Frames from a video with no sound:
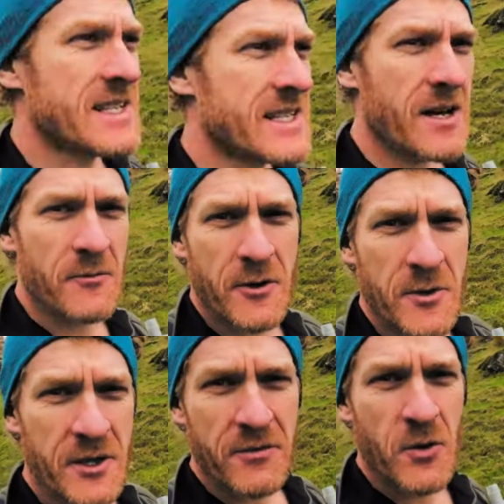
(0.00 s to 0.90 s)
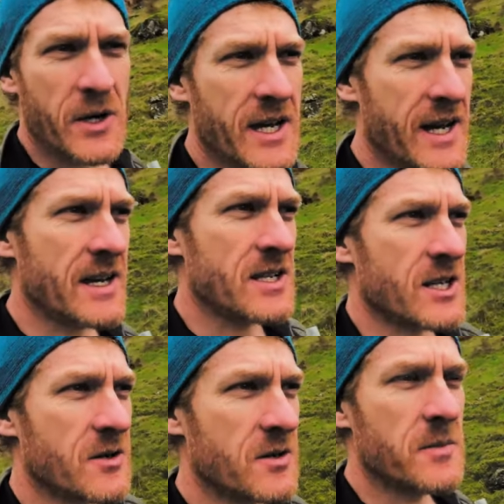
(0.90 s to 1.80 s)
Today I'm filming in 4K,
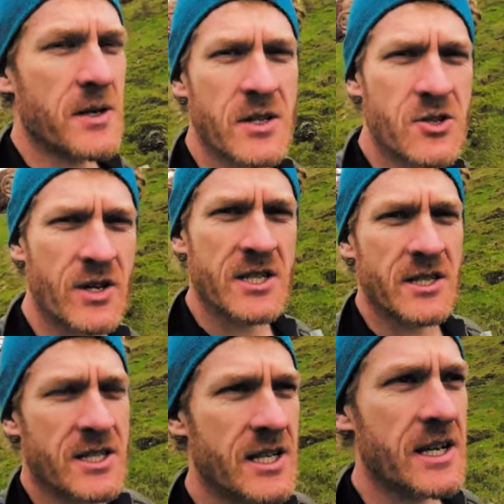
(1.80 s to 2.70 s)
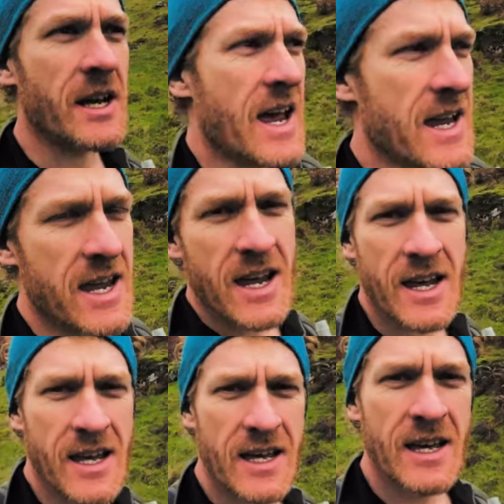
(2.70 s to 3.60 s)
so it'll be interesting to see A,
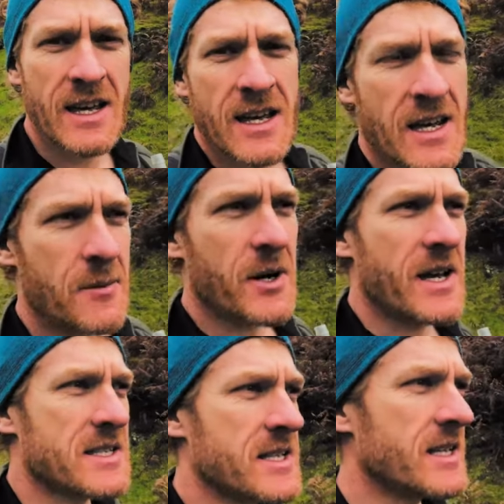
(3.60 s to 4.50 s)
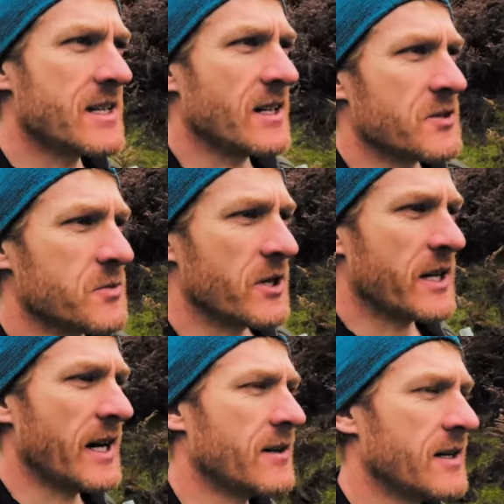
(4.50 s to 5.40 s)
how my SD cards
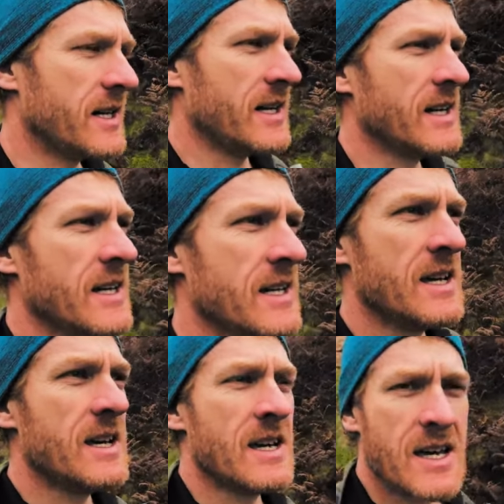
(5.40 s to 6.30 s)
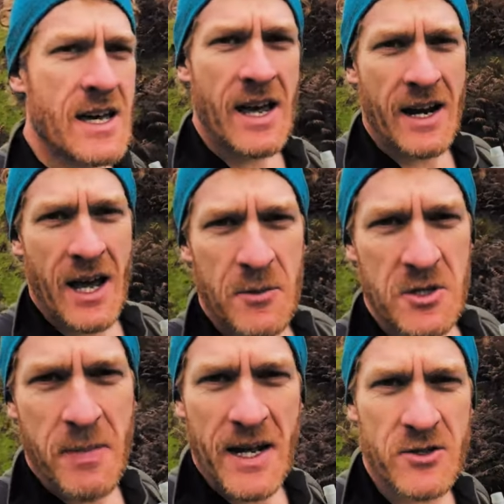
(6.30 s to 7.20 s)
work out, and how
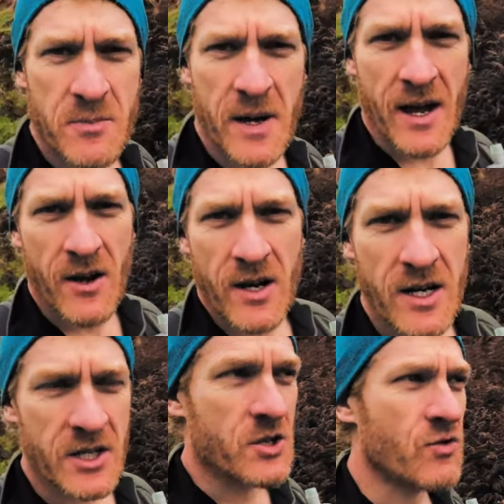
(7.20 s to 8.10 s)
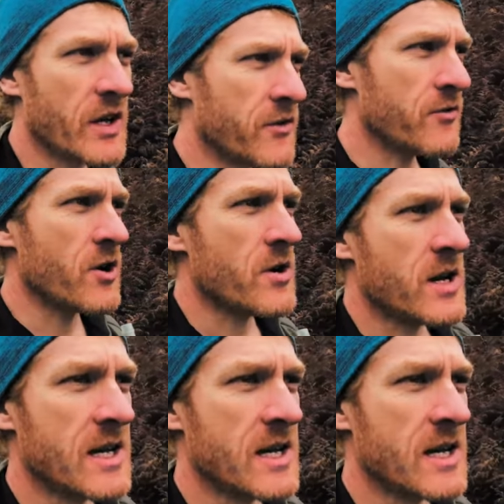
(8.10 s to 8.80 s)
much battery power I run through.